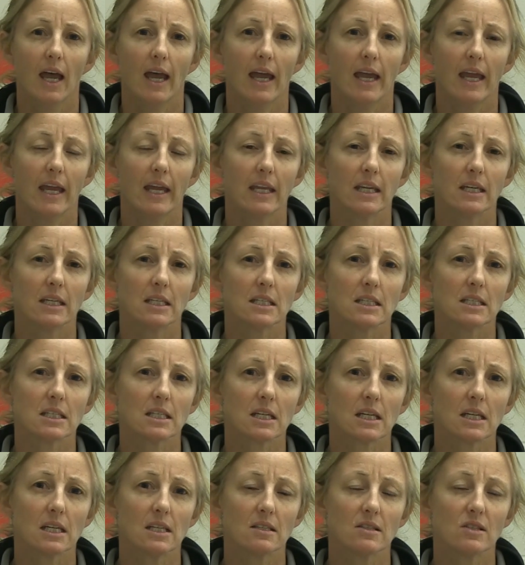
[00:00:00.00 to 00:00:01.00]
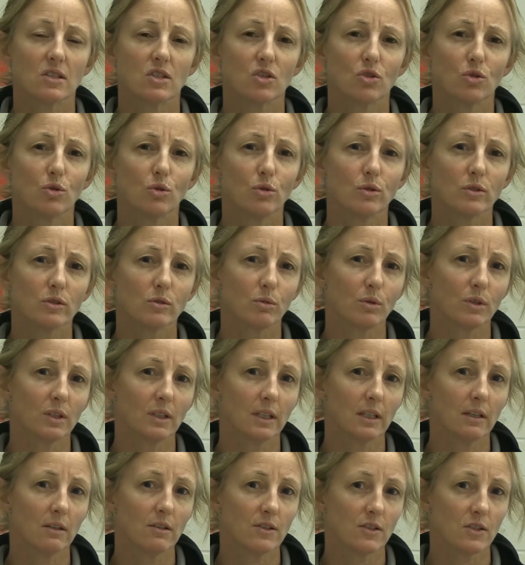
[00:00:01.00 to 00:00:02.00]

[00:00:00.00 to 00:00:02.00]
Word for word: and his stools were a little